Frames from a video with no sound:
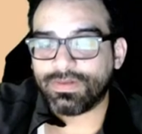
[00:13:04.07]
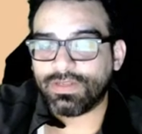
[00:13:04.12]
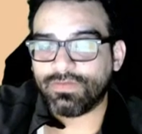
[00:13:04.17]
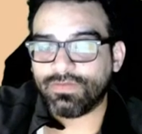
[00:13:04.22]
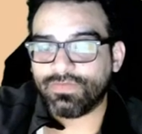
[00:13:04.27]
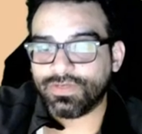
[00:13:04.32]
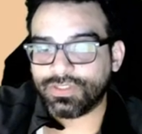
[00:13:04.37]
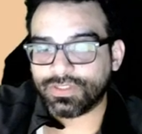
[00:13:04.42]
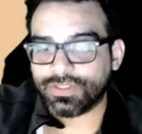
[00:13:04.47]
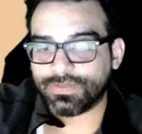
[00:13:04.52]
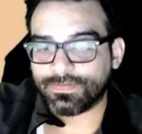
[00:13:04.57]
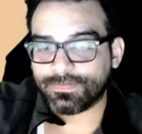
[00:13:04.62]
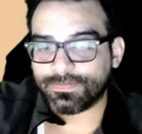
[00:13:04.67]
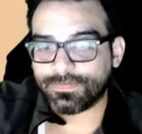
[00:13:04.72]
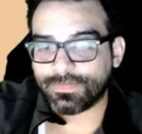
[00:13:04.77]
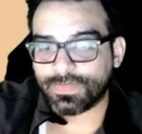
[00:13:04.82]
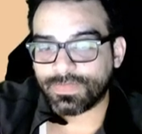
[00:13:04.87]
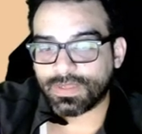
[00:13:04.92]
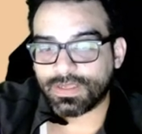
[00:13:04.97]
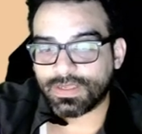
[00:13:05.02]
vision,
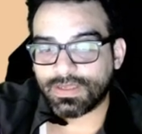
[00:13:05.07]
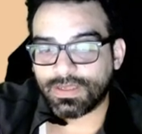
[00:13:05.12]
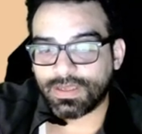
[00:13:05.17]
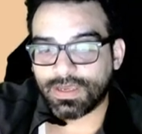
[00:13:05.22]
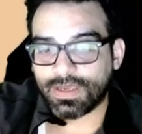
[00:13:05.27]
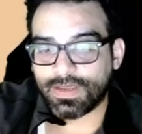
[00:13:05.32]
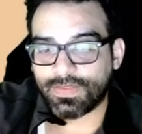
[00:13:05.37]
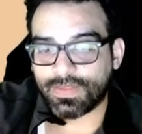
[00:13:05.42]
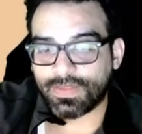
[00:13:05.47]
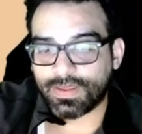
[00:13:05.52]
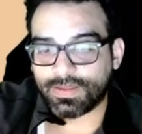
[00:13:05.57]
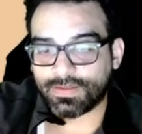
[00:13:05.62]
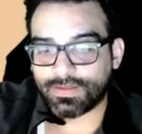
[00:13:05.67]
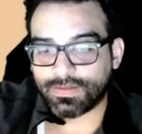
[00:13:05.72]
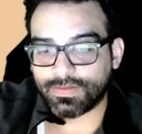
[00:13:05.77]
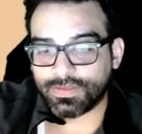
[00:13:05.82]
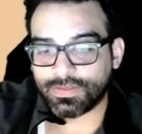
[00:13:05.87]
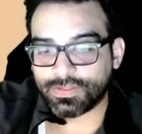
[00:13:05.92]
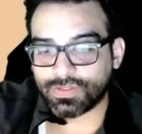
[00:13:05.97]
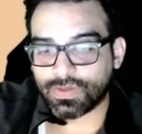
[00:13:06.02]
and that
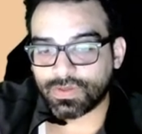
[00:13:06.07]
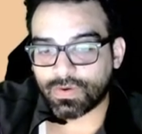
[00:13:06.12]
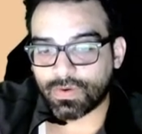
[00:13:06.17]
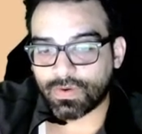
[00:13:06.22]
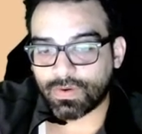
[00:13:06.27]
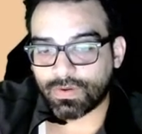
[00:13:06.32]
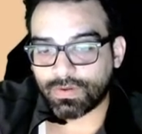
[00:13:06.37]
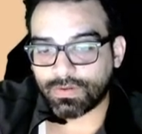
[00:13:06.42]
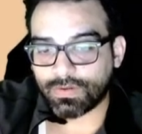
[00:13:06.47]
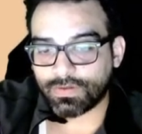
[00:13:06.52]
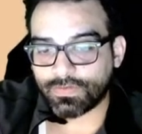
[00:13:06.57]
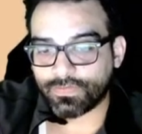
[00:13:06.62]
this call